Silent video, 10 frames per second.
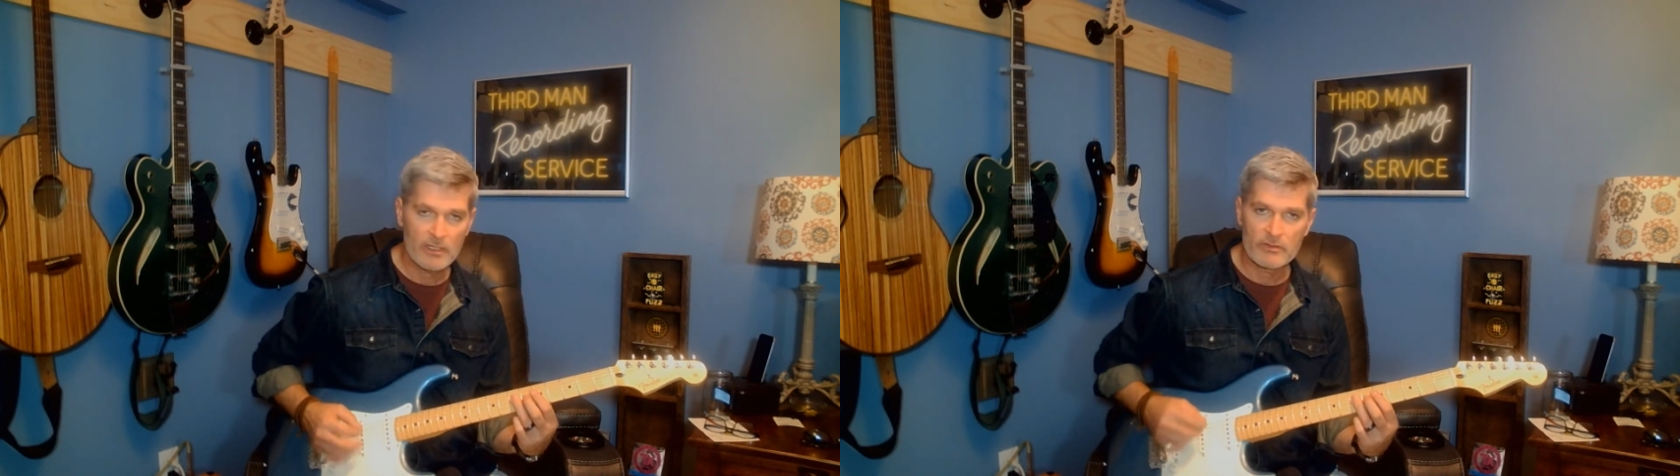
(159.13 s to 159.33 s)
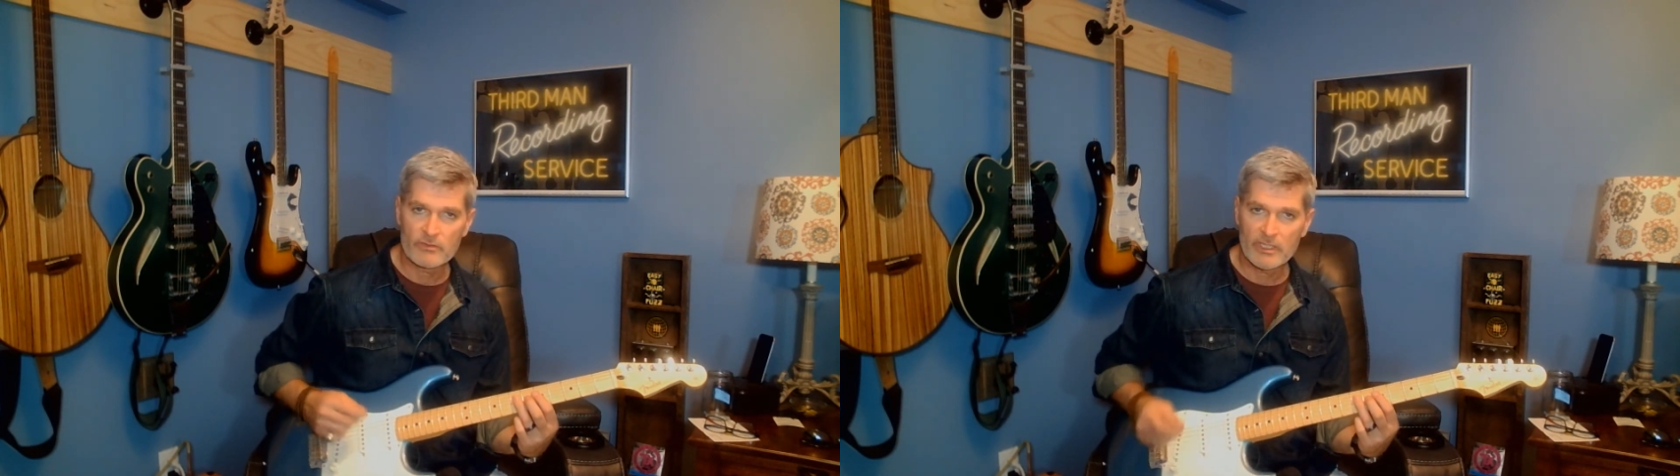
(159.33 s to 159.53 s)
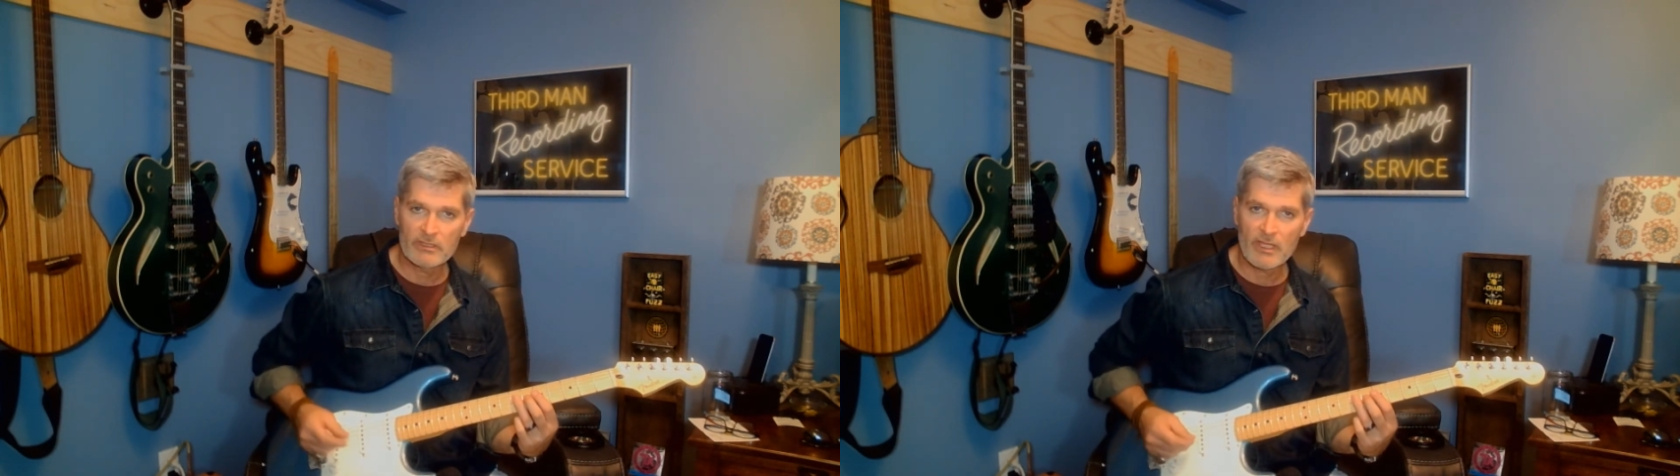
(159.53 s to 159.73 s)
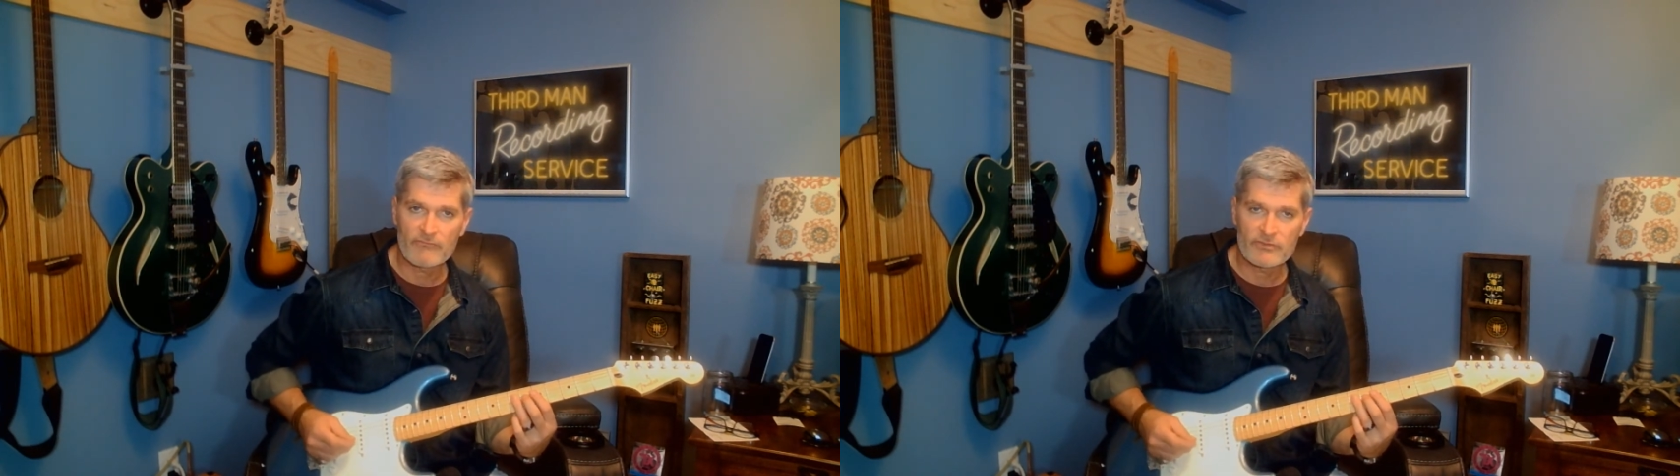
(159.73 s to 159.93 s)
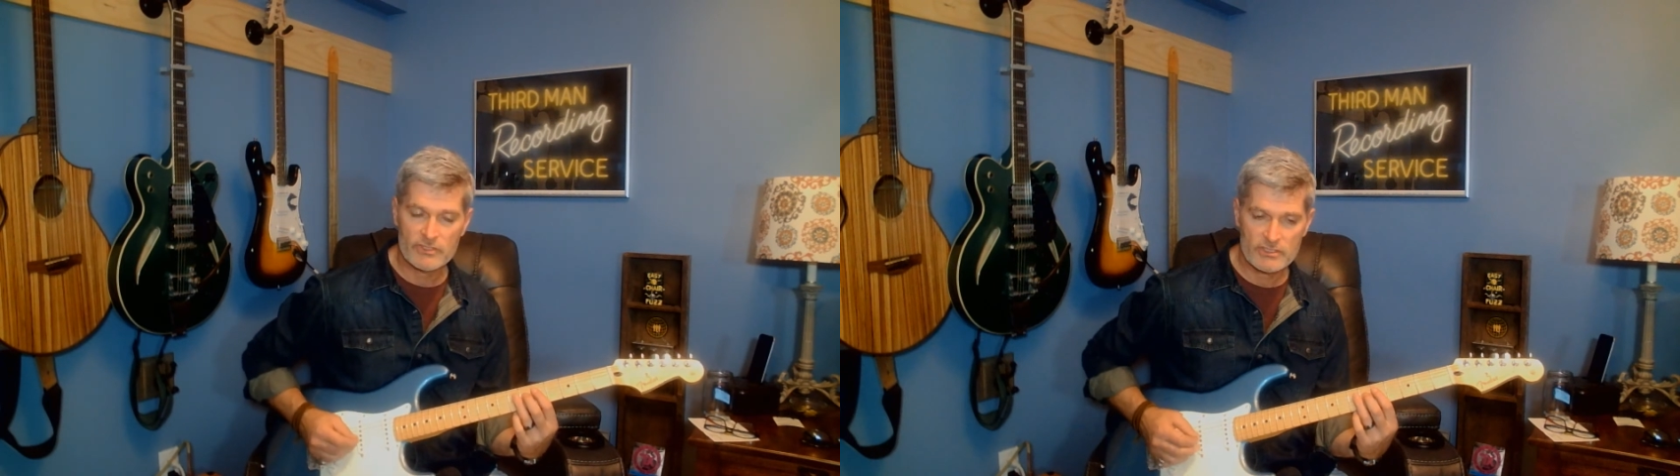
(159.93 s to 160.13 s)
and you'll hit
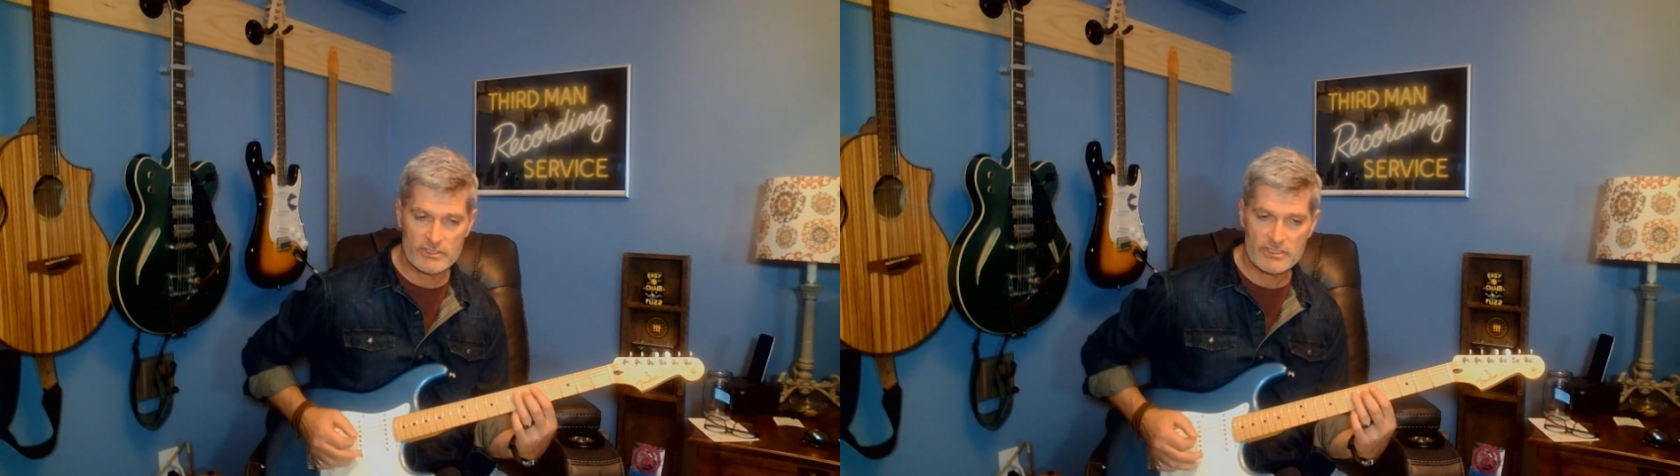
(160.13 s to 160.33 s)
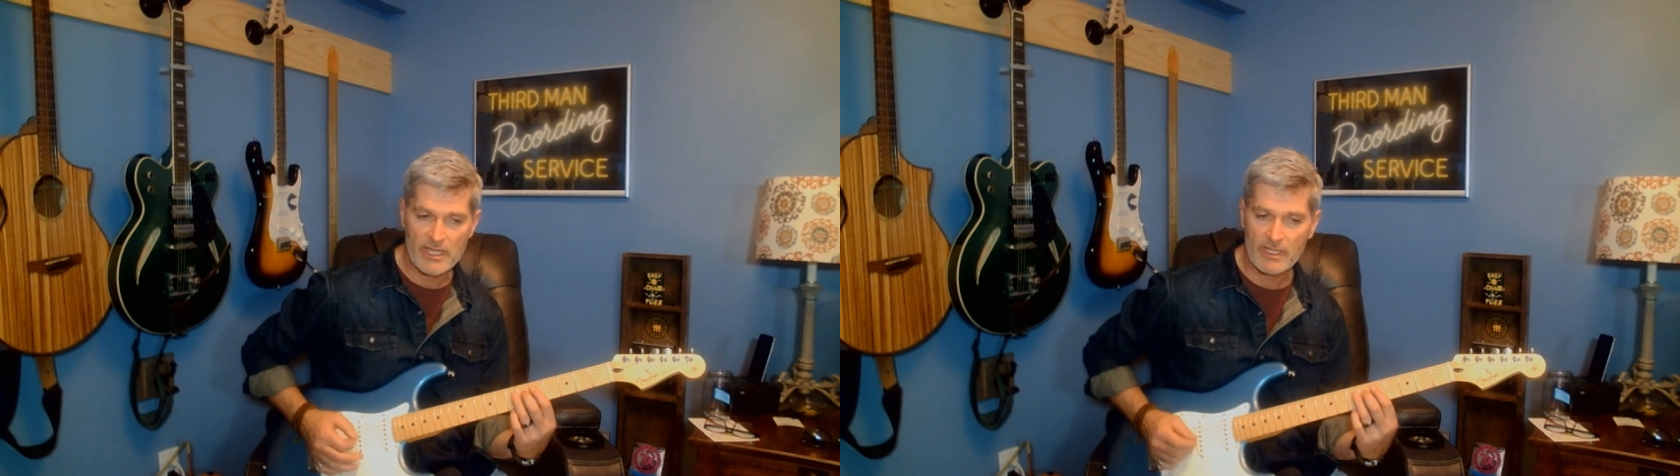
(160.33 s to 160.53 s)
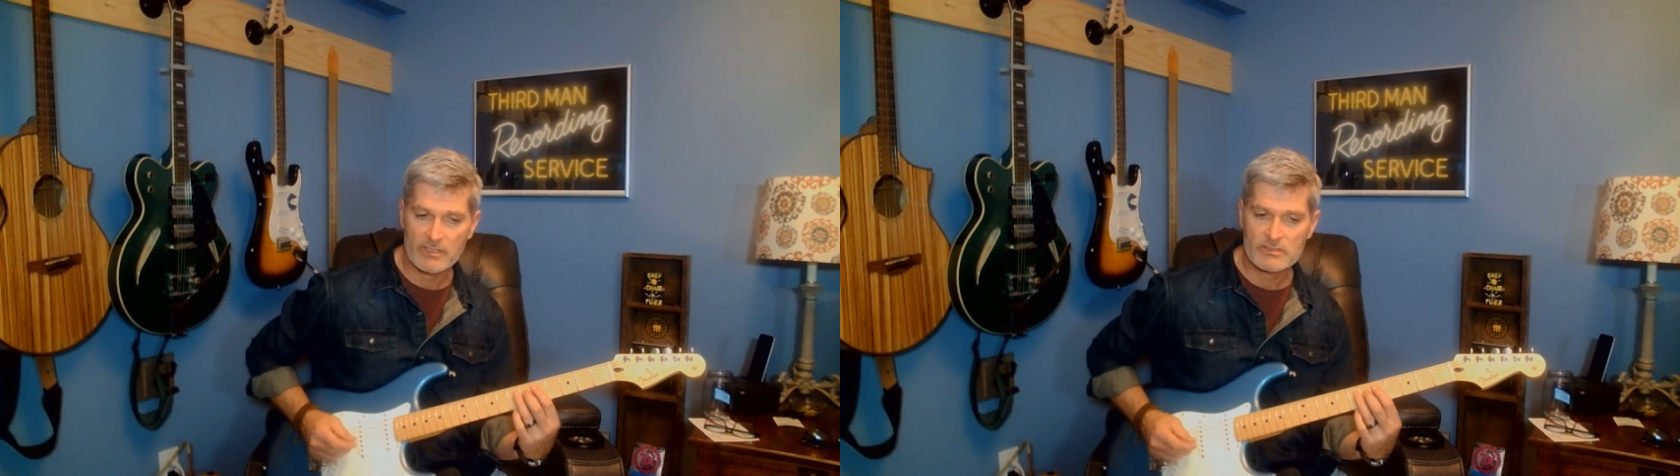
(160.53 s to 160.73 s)
that for just a second.